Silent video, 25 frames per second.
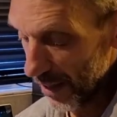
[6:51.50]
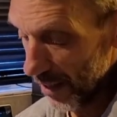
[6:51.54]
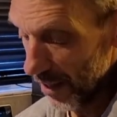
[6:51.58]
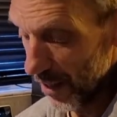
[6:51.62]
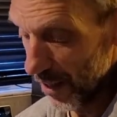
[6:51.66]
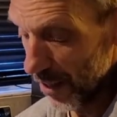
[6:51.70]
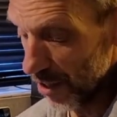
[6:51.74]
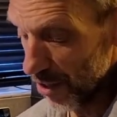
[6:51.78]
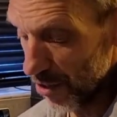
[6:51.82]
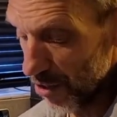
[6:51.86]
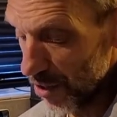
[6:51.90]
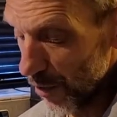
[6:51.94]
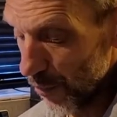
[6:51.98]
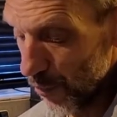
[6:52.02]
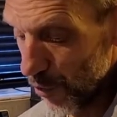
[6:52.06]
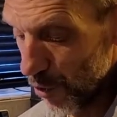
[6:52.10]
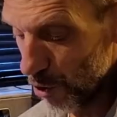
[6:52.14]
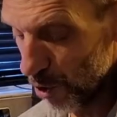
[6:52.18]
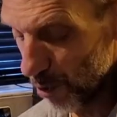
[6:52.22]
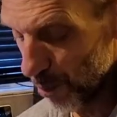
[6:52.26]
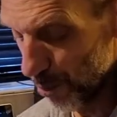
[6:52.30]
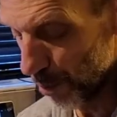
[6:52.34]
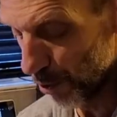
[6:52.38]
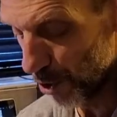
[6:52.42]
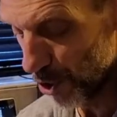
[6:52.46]
a
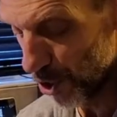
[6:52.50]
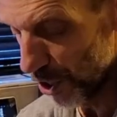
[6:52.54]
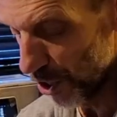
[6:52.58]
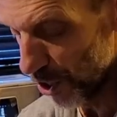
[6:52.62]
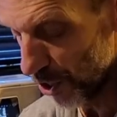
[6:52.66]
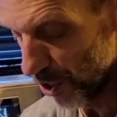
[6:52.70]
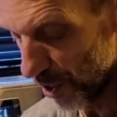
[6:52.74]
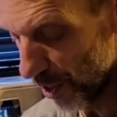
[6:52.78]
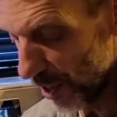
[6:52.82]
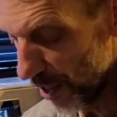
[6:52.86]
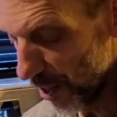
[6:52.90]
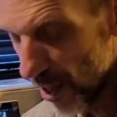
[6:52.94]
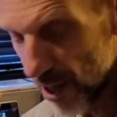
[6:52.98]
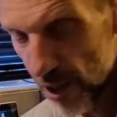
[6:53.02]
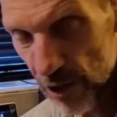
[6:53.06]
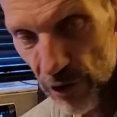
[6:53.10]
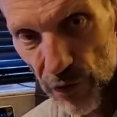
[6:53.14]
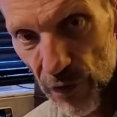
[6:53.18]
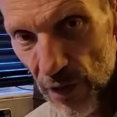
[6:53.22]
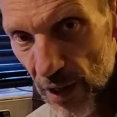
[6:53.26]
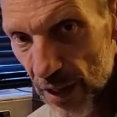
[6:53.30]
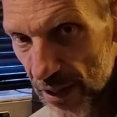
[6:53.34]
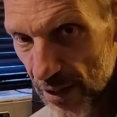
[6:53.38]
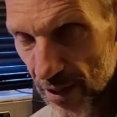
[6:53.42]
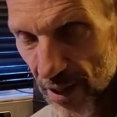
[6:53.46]
difficult position. He can't
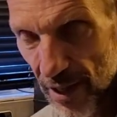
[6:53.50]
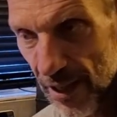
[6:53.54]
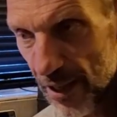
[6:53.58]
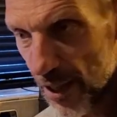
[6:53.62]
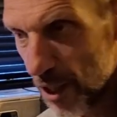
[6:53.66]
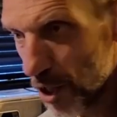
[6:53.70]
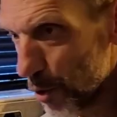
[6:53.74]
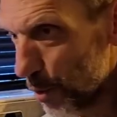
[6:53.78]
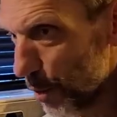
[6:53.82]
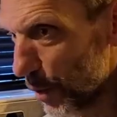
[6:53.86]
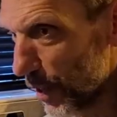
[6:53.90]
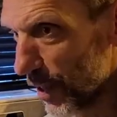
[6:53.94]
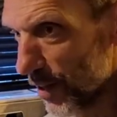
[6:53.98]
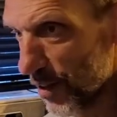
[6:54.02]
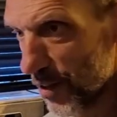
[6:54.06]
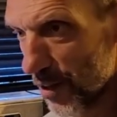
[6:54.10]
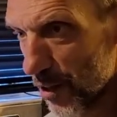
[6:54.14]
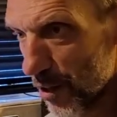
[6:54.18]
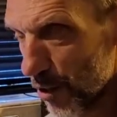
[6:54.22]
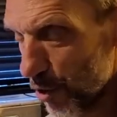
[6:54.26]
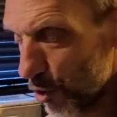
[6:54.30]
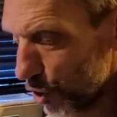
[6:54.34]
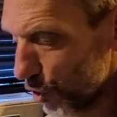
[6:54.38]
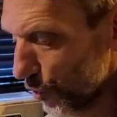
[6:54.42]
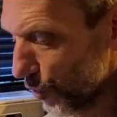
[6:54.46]
find any speed. He
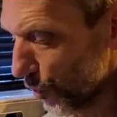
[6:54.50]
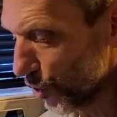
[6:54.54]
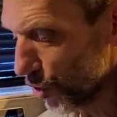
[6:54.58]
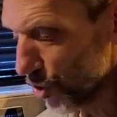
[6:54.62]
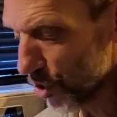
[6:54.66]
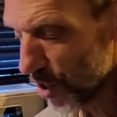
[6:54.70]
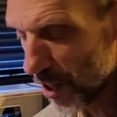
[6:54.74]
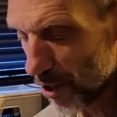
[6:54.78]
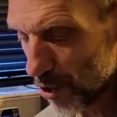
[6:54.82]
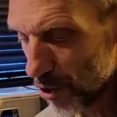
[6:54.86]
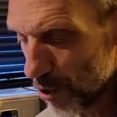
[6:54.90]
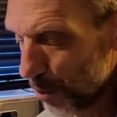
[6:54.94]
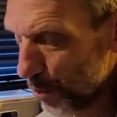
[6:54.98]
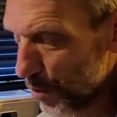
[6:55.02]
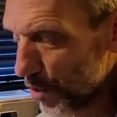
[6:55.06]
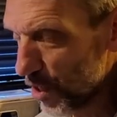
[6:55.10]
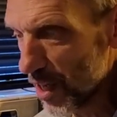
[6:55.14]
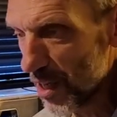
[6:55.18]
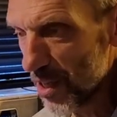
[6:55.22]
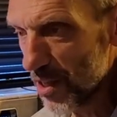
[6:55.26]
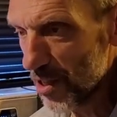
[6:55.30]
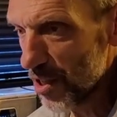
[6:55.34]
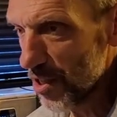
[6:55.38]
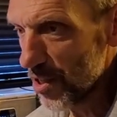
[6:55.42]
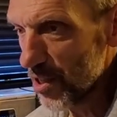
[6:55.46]
looks for setup
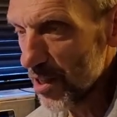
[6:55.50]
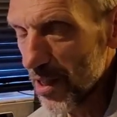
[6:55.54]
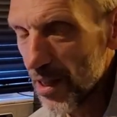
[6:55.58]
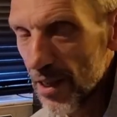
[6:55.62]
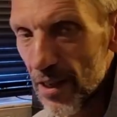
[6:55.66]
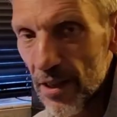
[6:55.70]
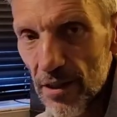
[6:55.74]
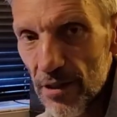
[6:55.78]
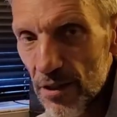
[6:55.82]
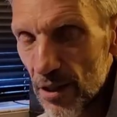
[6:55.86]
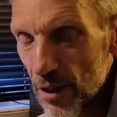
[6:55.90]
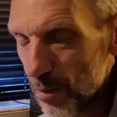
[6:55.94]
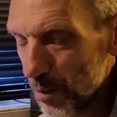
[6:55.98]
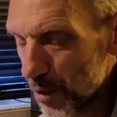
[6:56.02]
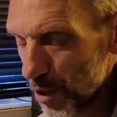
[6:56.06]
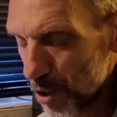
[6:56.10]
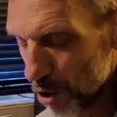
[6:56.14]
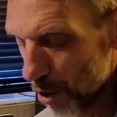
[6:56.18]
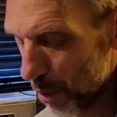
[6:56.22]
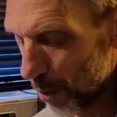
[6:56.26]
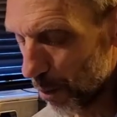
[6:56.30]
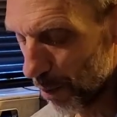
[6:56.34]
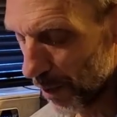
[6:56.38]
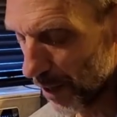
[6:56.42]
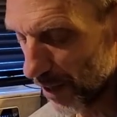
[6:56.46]
changes and anything. He's
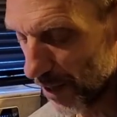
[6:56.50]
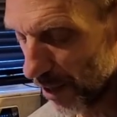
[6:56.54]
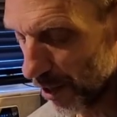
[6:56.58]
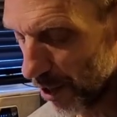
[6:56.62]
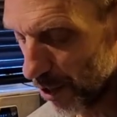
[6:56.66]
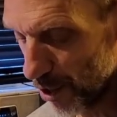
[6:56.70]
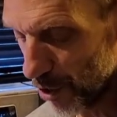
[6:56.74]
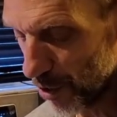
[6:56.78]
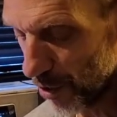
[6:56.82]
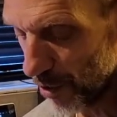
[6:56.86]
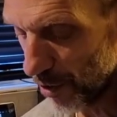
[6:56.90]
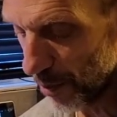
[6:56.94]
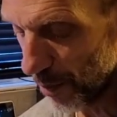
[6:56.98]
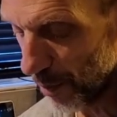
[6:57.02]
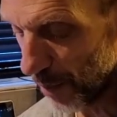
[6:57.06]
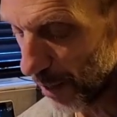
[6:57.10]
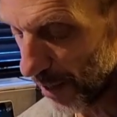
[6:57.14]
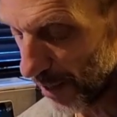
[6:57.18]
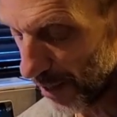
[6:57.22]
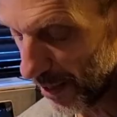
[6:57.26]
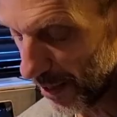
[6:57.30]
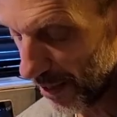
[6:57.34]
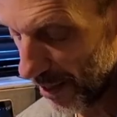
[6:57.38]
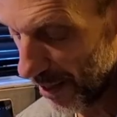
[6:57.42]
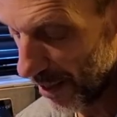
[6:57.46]
completely lost on the
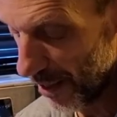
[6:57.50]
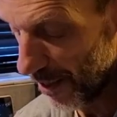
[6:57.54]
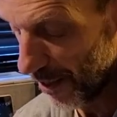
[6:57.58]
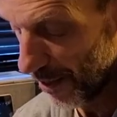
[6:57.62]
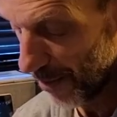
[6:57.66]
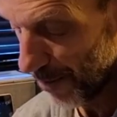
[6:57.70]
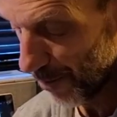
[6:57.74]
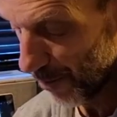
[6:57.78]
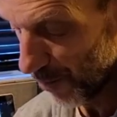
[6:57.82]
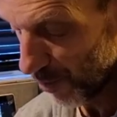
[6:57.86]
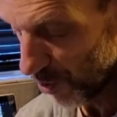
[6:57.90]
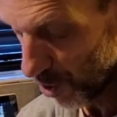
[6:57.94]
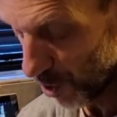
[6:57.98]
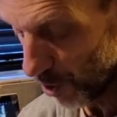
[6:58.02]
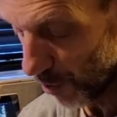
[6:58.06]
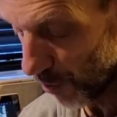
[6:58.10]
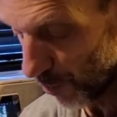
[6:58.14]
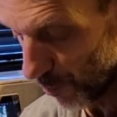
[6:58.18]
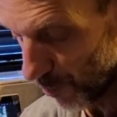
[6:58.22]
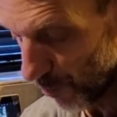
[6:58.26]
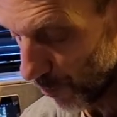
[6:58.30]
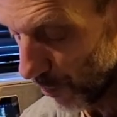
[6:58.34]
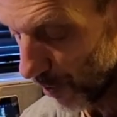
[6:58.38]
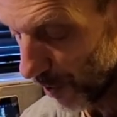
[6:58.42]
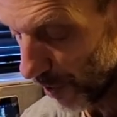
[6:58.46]
bike.
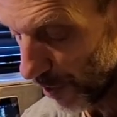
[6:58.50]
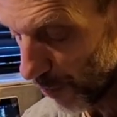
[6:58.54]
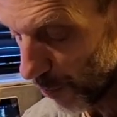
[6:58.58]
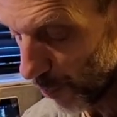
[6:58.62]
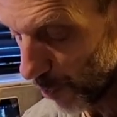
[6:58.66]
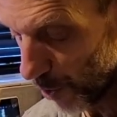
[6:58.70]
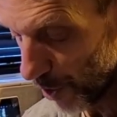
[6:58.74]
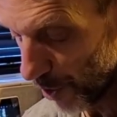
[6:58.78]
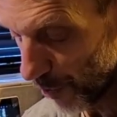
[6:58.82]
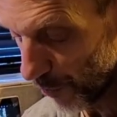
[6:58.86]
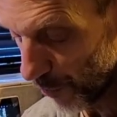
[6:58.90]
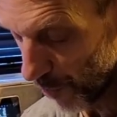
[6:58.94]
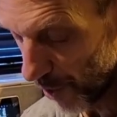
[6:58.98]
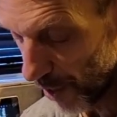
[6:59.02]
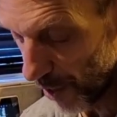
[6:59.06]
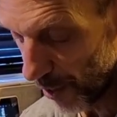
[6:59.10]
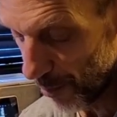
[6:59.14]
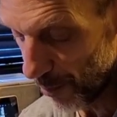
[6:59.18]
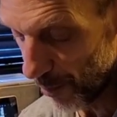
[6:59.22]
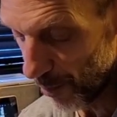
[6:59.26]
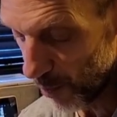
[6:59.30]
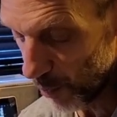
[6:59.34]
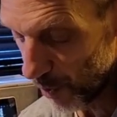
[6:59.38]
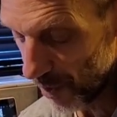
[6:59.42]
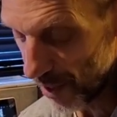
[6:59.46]
So very worried for
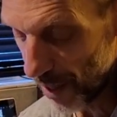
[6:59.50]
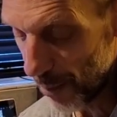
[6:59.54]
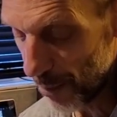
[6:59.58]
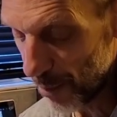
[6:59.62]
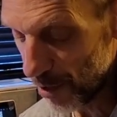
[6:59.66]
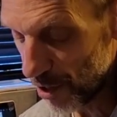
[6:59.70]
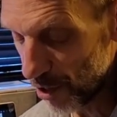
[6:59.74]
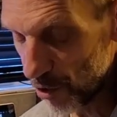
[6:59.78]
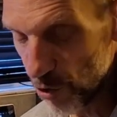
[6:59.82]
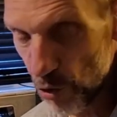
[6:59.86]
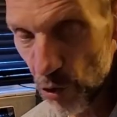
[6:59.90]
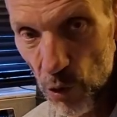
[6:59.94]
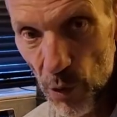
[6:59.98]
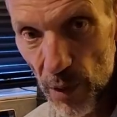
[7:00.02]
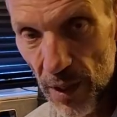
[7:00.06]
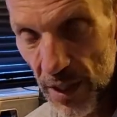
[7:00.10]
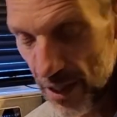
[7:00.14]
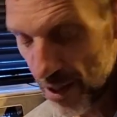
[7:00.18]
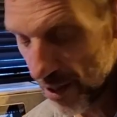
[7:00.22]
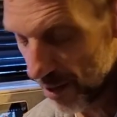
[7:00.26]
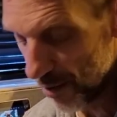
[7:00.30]
him. What happens in 2 weeks